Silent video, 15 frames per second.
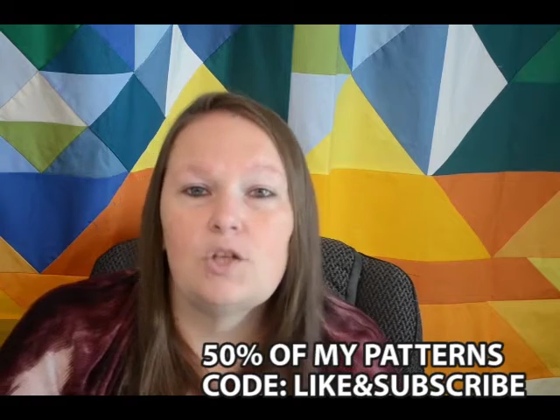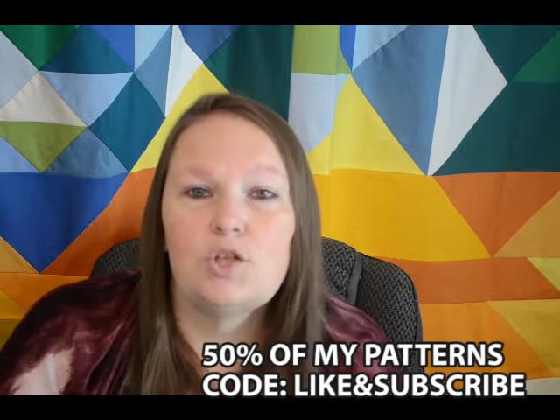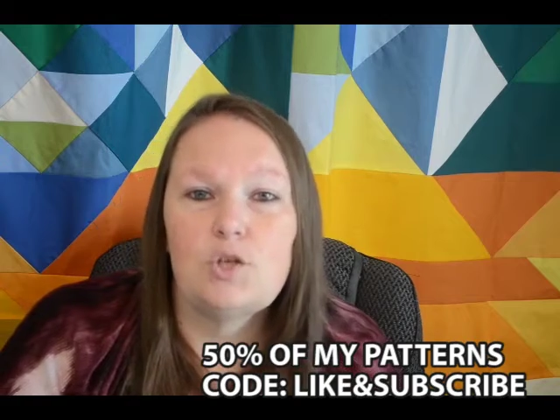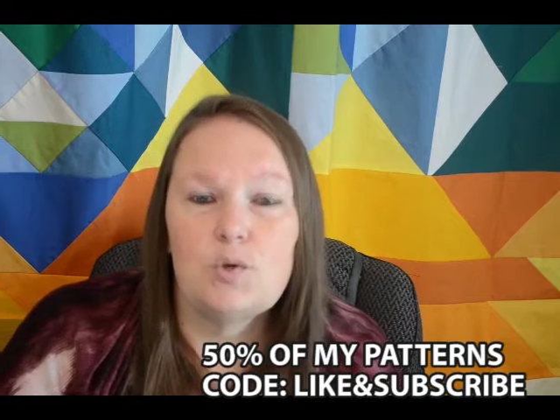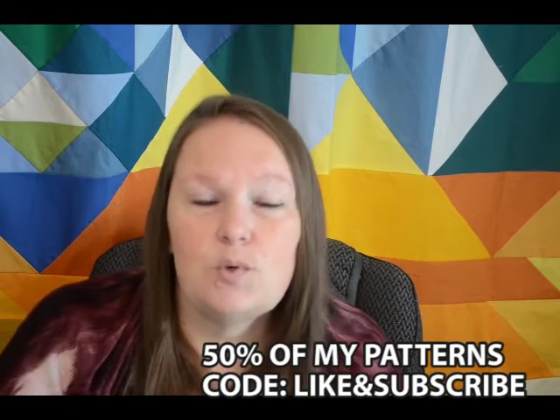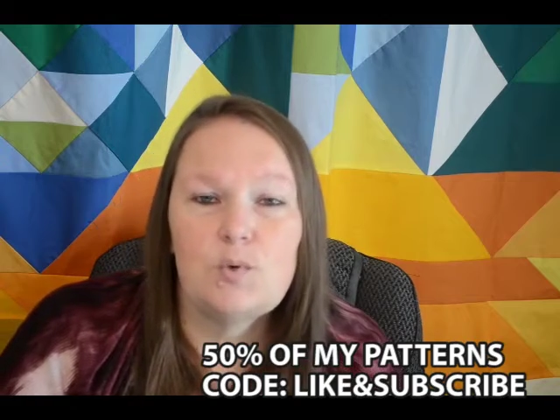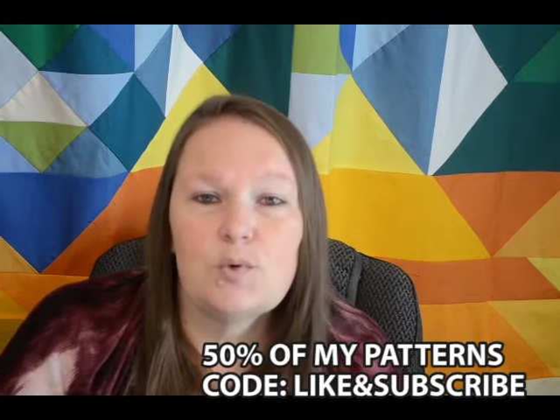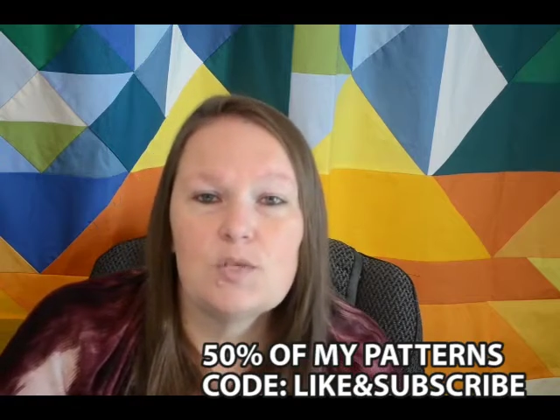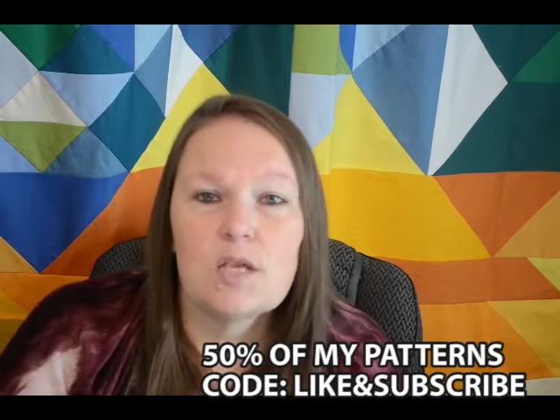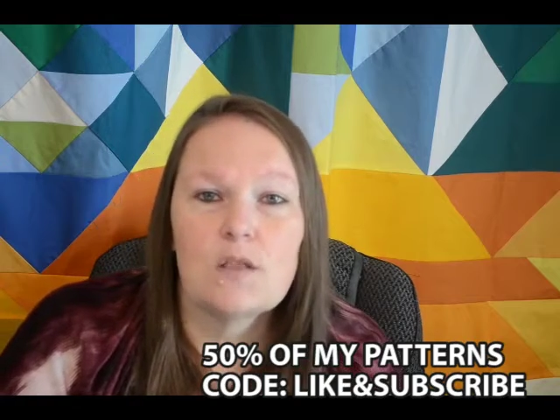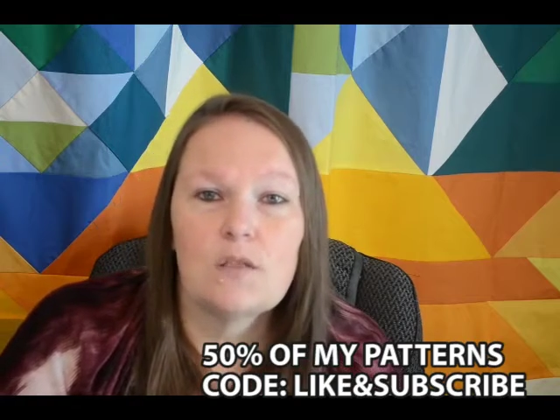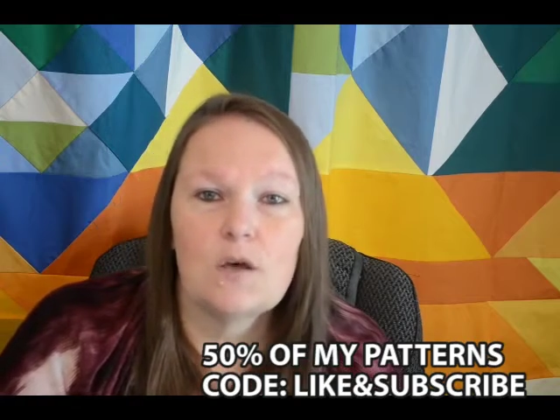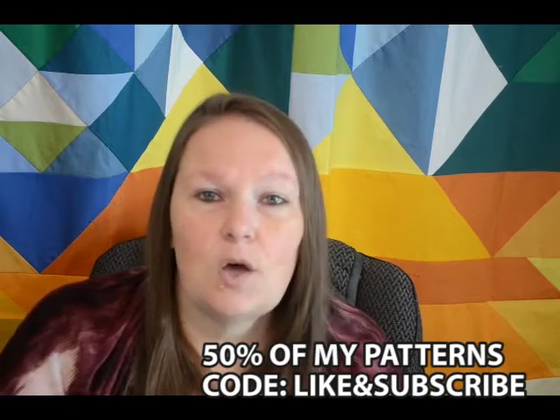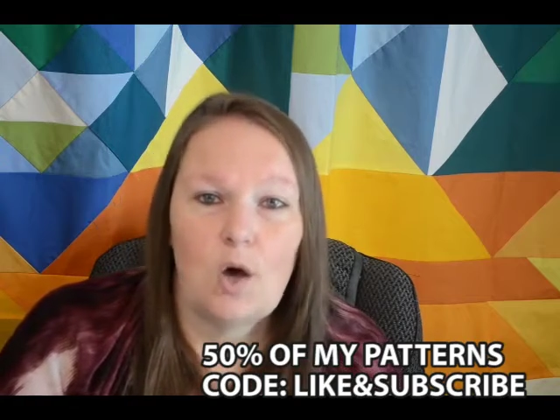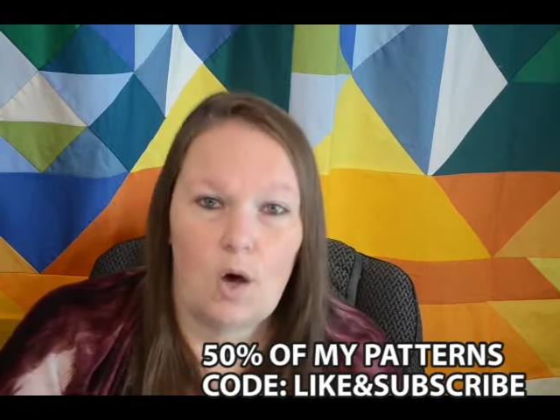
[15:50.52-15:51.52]
use
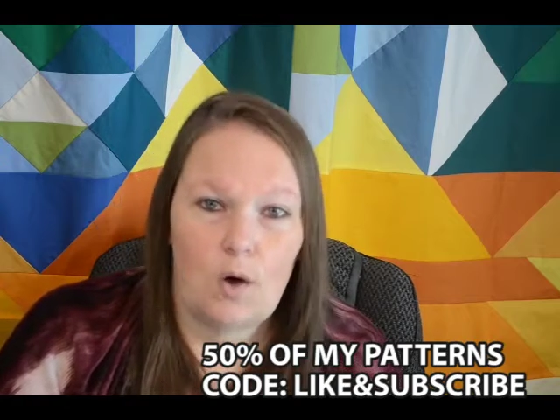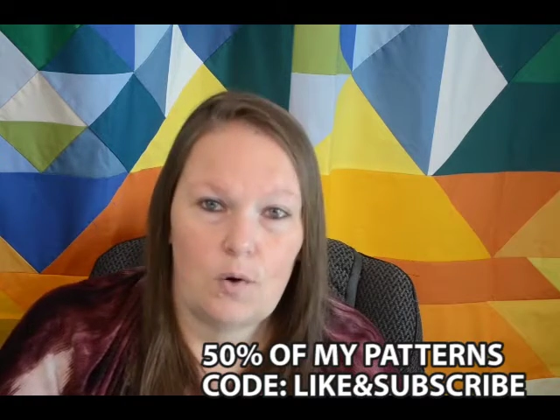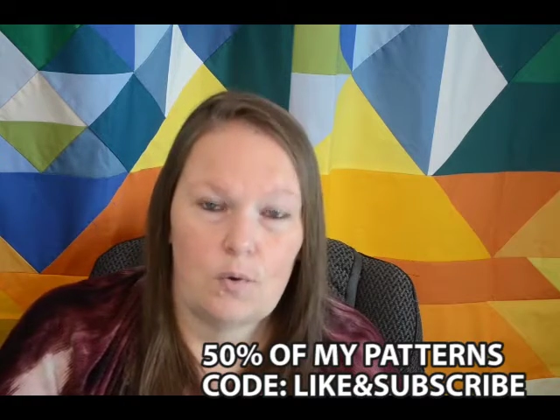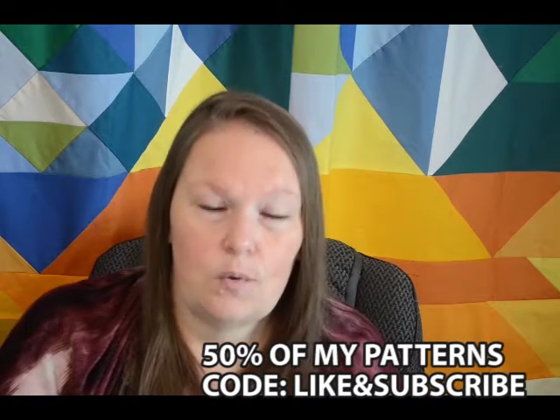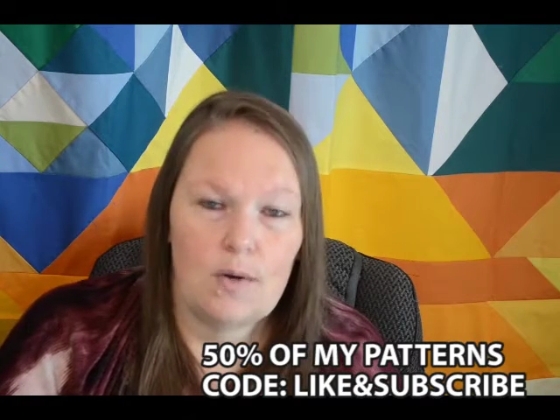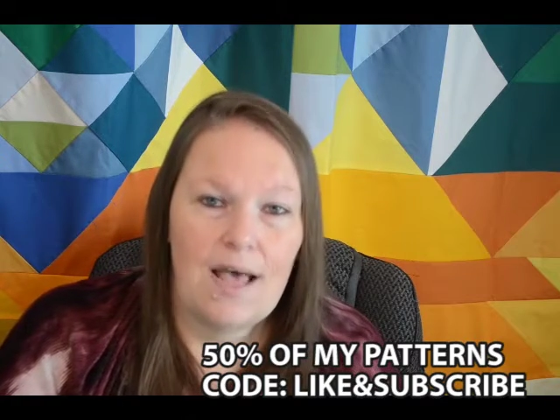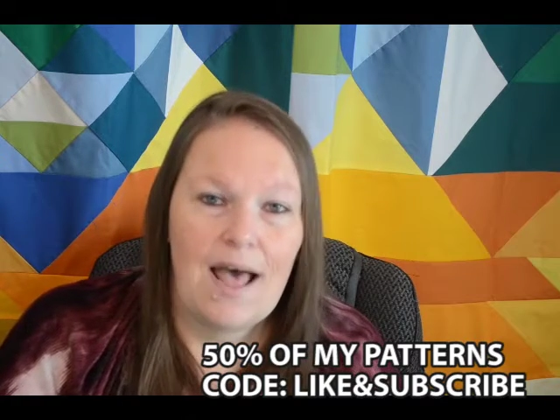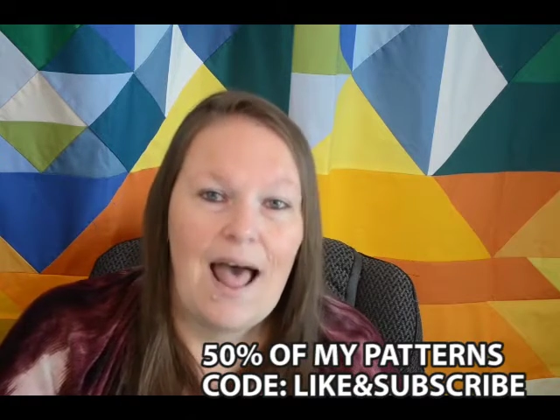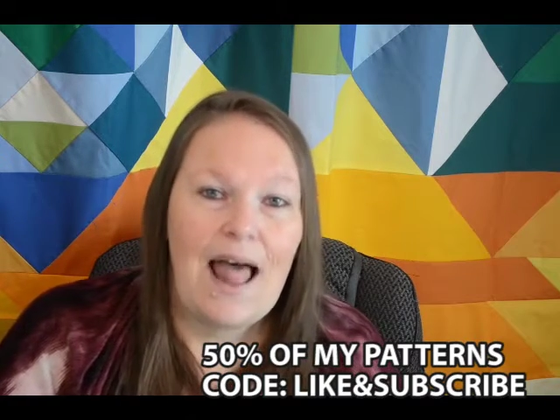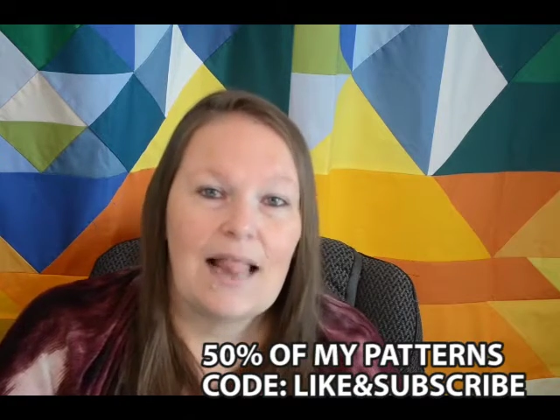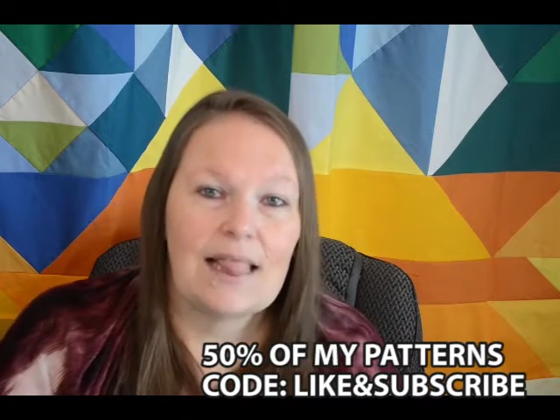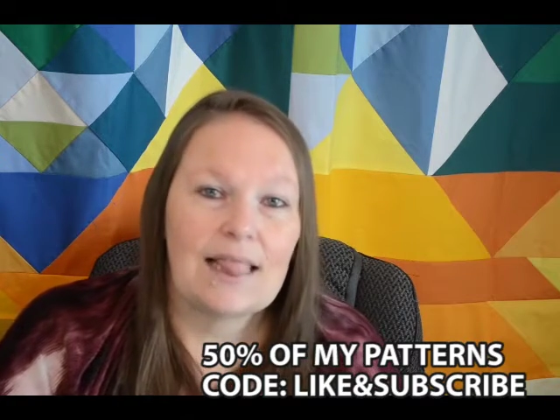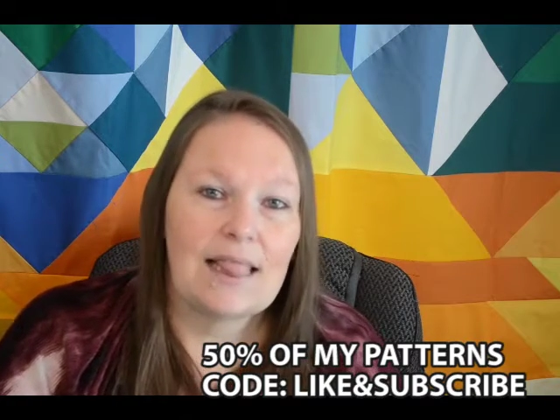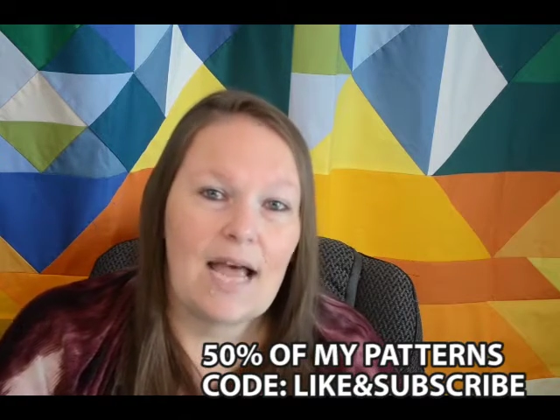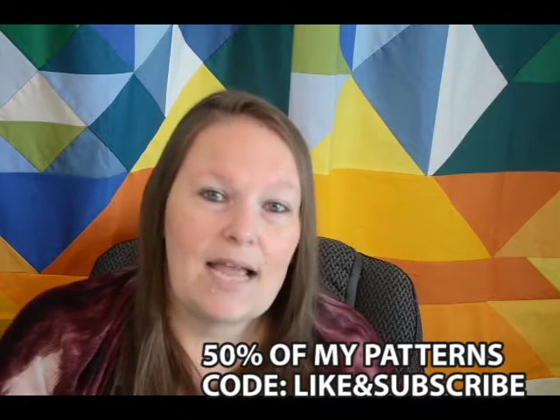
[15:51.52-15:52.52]
the code
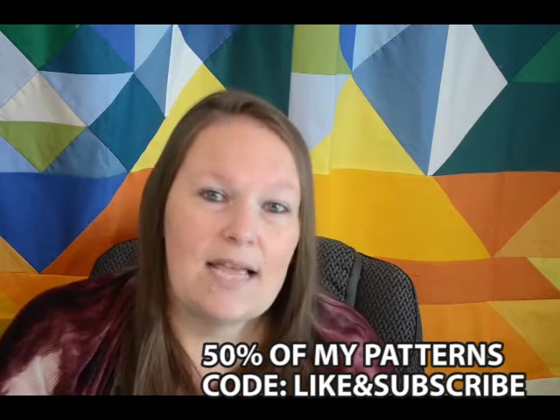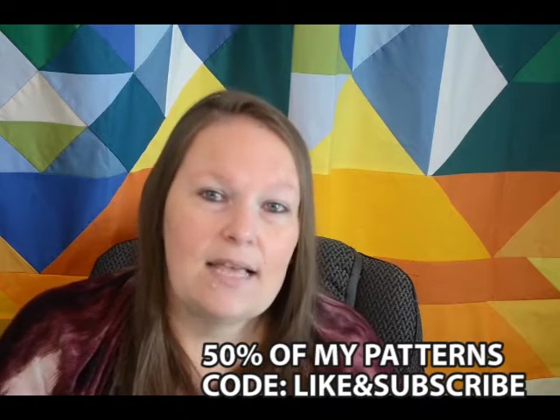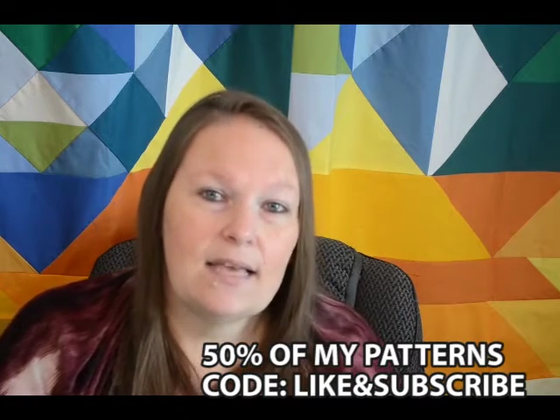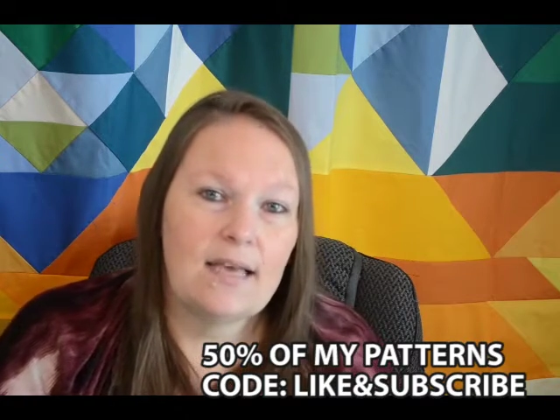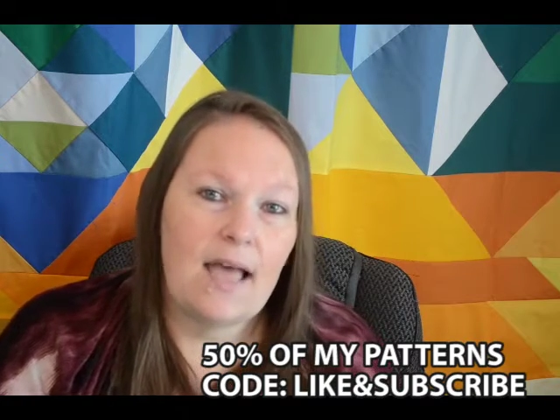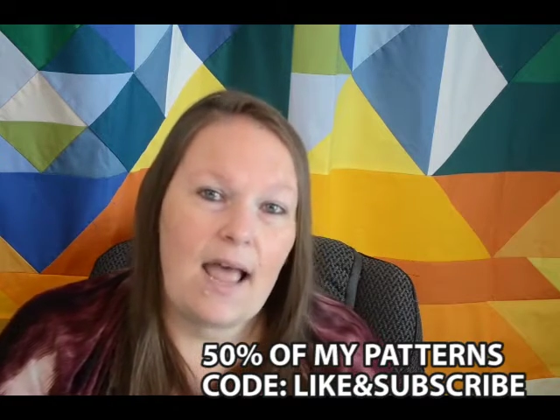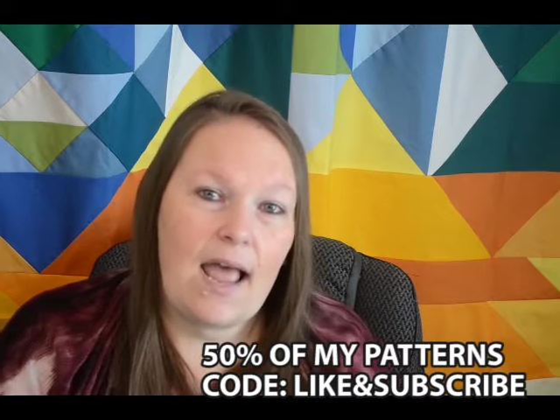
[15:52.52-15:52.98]
like